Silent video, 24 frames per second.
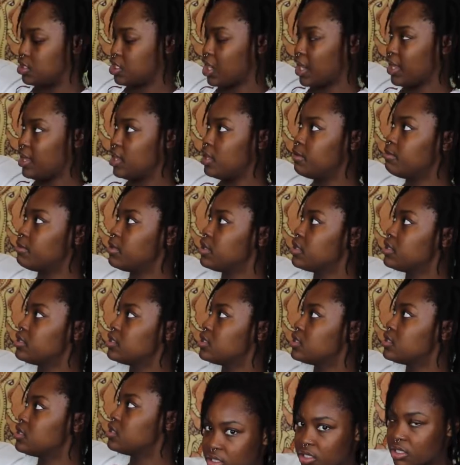Should I keep
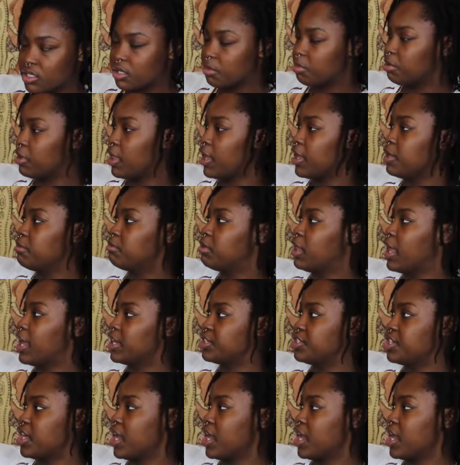this? Just the plain black